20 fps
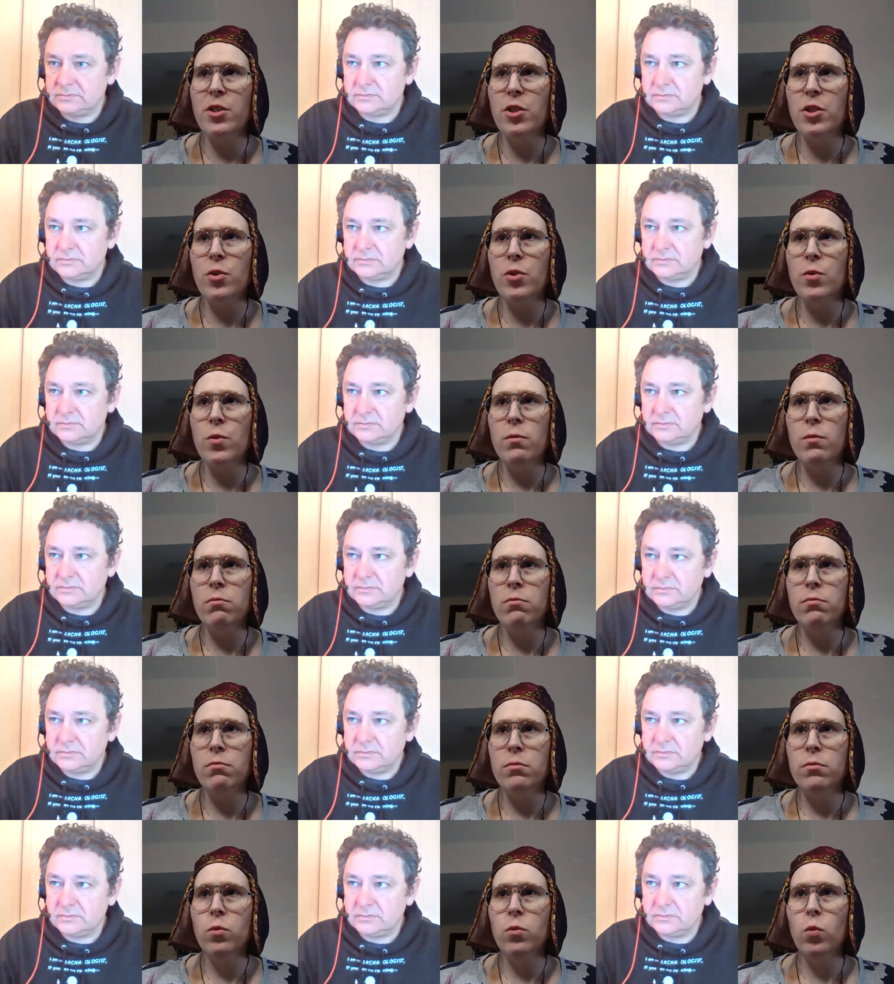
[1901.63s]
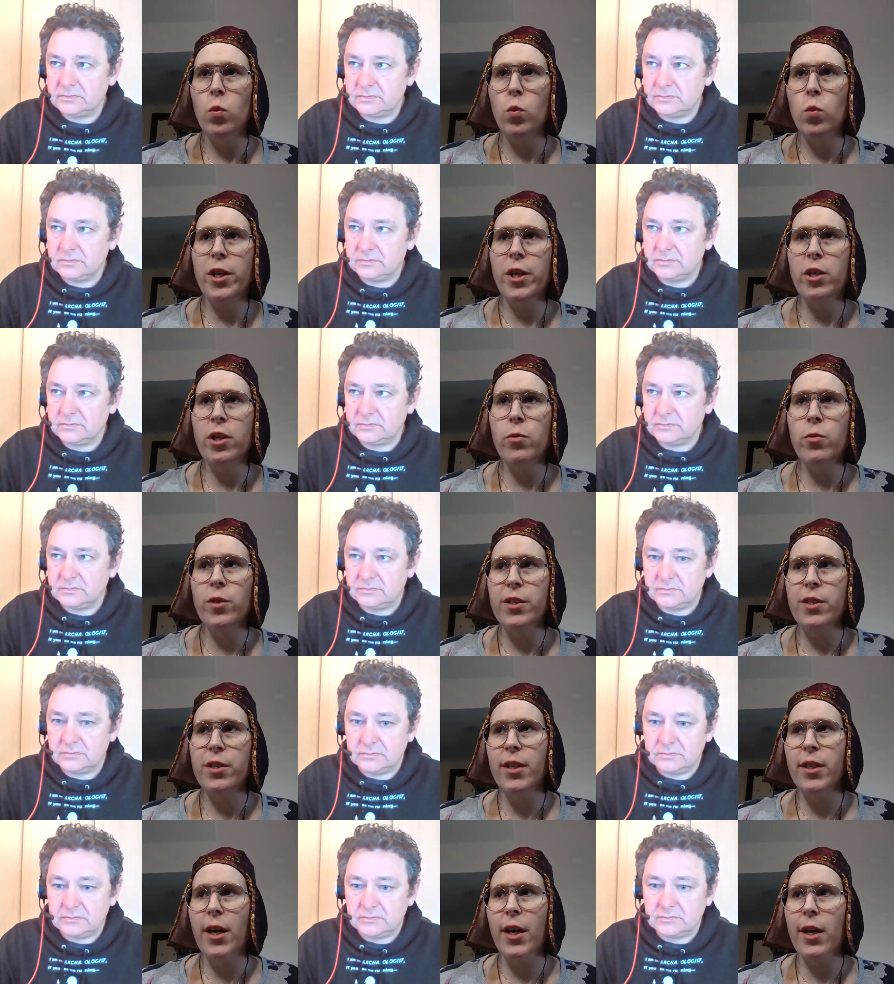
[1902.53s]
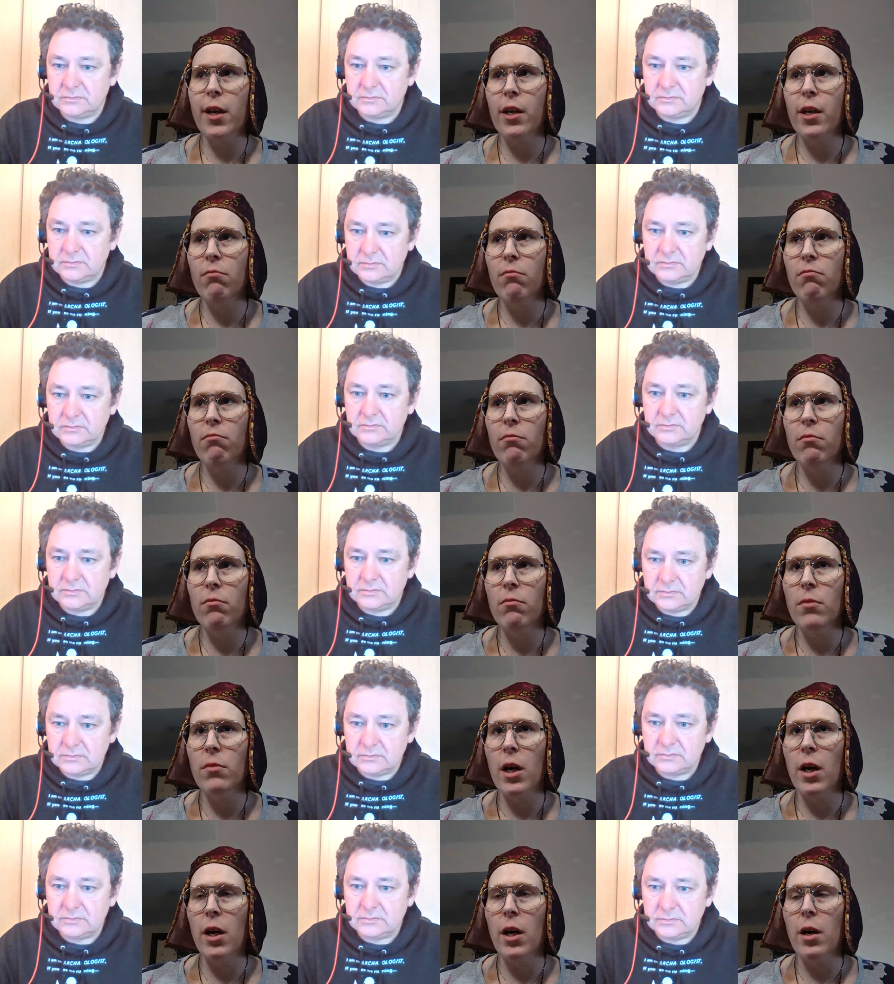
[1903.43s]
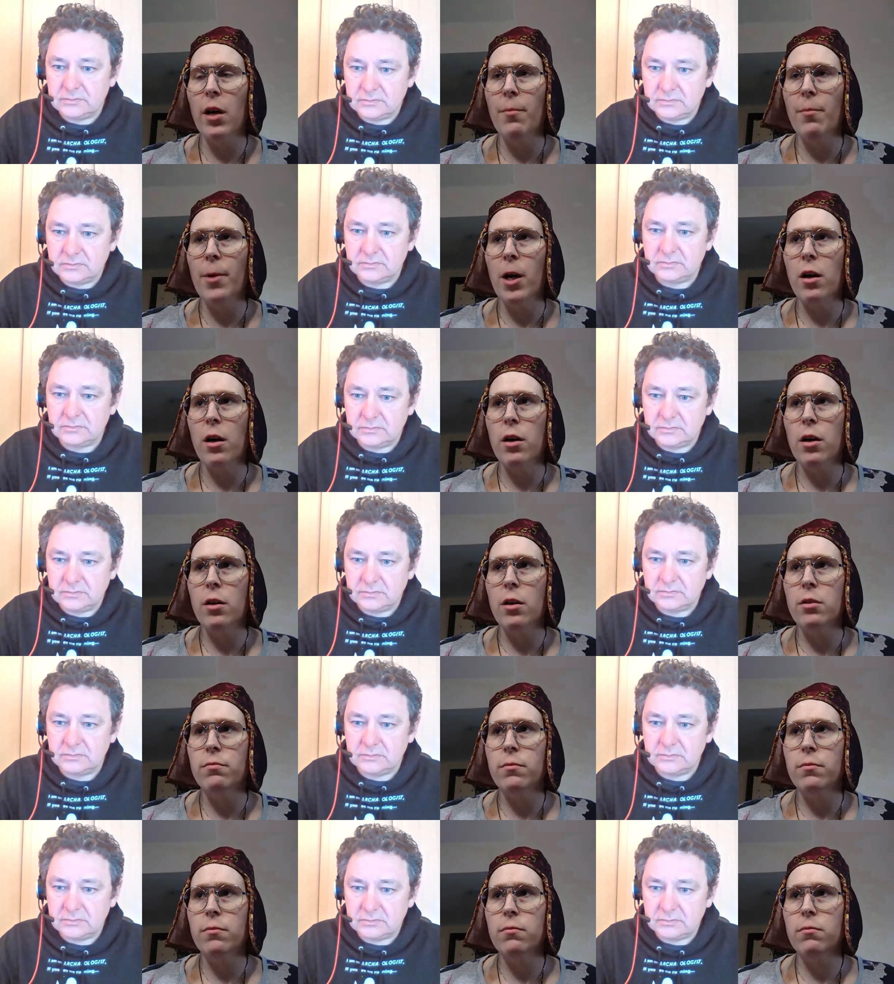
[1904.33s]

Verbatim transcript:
Speaker 1: to what you would say um, are